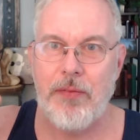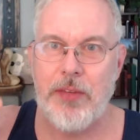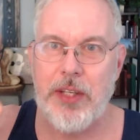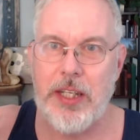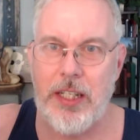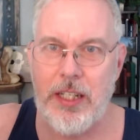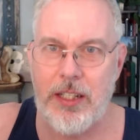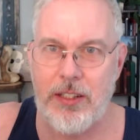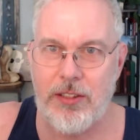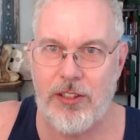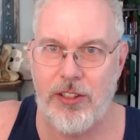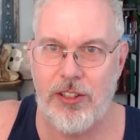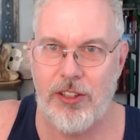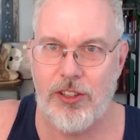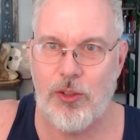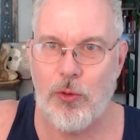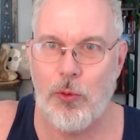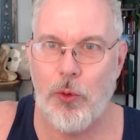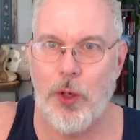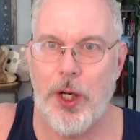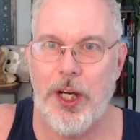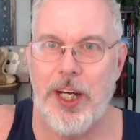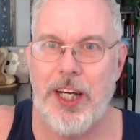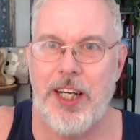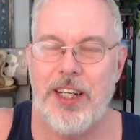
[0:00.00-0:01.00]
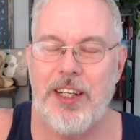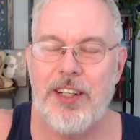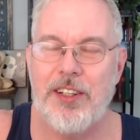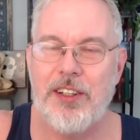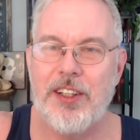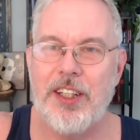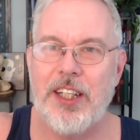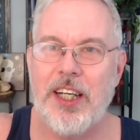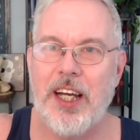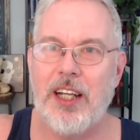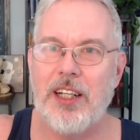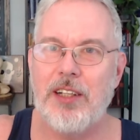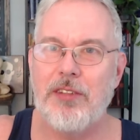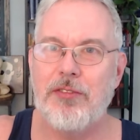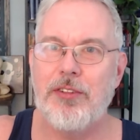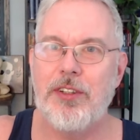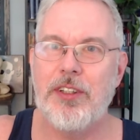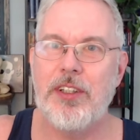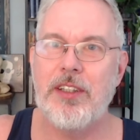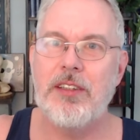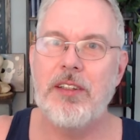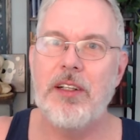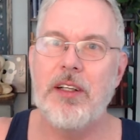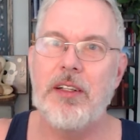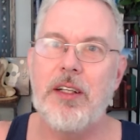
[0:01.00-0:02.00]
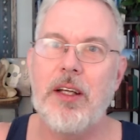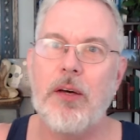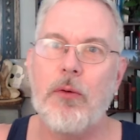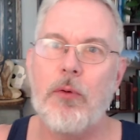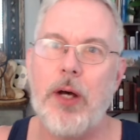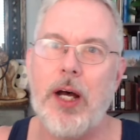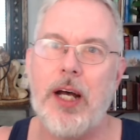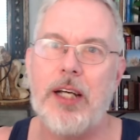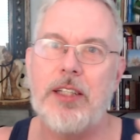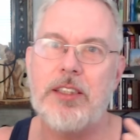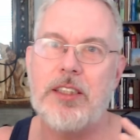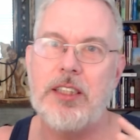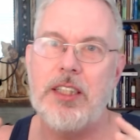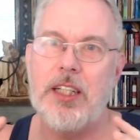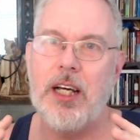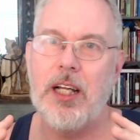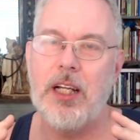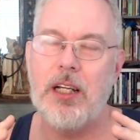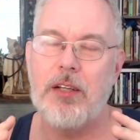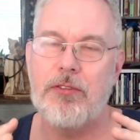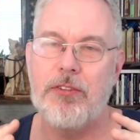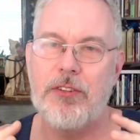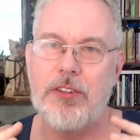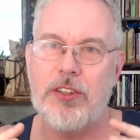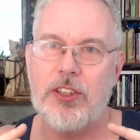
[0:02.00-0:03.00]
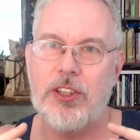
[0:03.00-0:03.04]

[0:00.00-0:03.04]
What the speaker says: eats his way into the elephant. And then as the elephant